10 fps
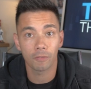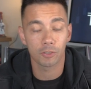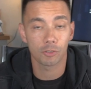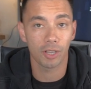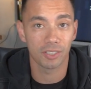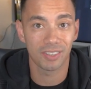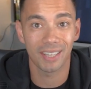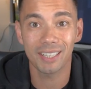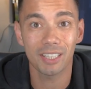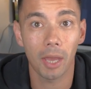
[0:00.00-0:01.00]
the trades, they
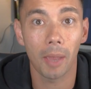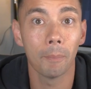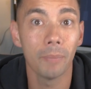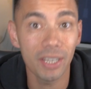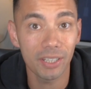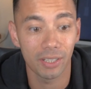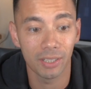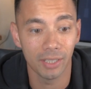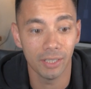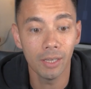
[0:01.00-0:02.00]
didn't
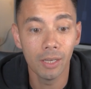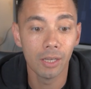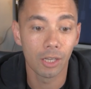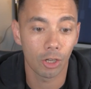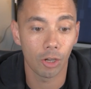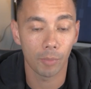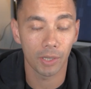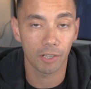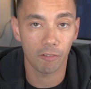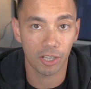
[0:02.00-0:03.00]
immediately go in my
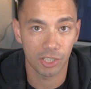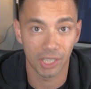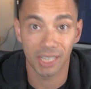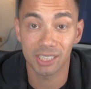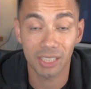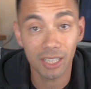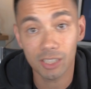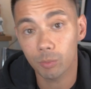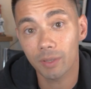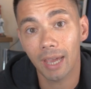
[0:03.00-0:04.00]
direction. It's
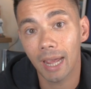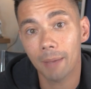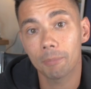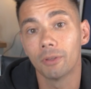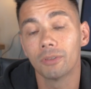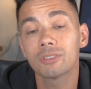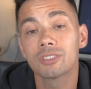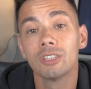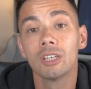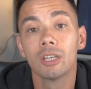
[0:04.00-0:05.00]
nice when that
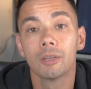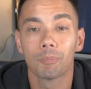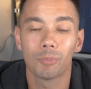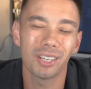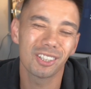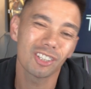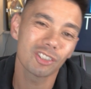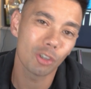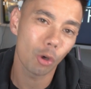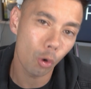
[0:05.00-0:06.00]
happens, but it
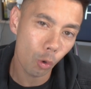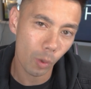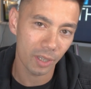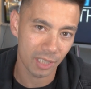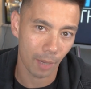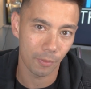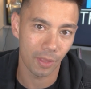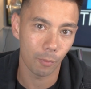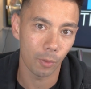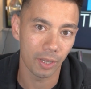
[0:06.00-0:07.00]
doesn't always happen
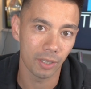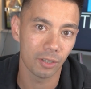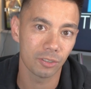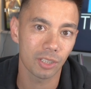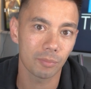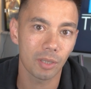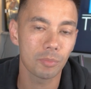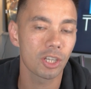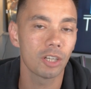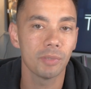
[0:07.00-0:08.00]
that way. You know, sometimes
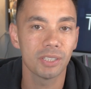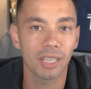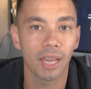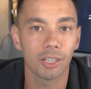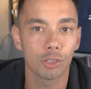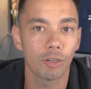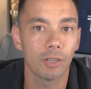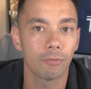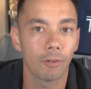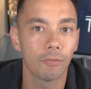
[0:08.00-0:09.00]
you're going to be sat in a
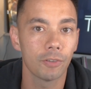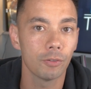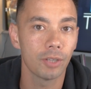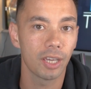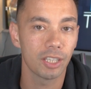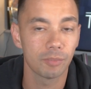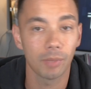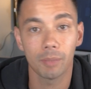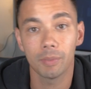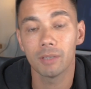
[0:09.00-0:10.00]
trade for a few days,
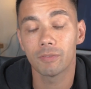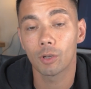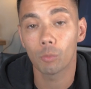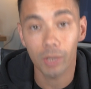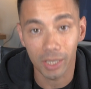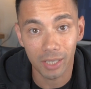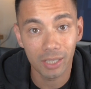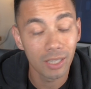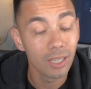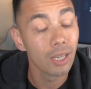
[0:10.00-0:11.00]
maybe even a
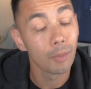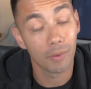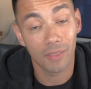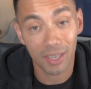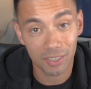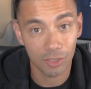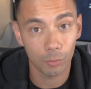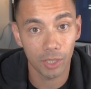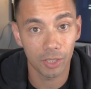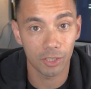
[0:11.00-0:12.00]
week, but that's the
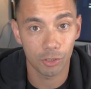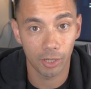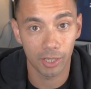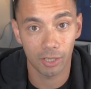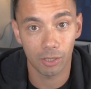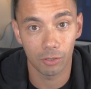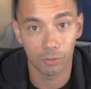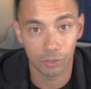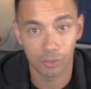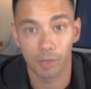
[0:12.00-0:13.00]
way that trading
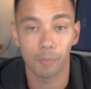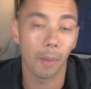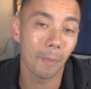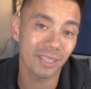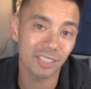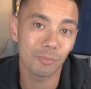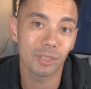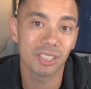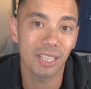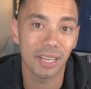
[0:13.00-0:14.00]
goes. A massive
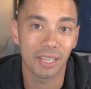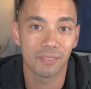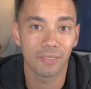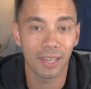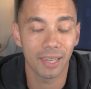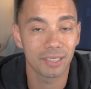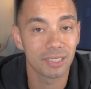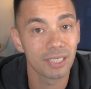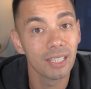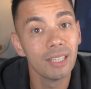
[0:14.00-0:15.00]
mistake that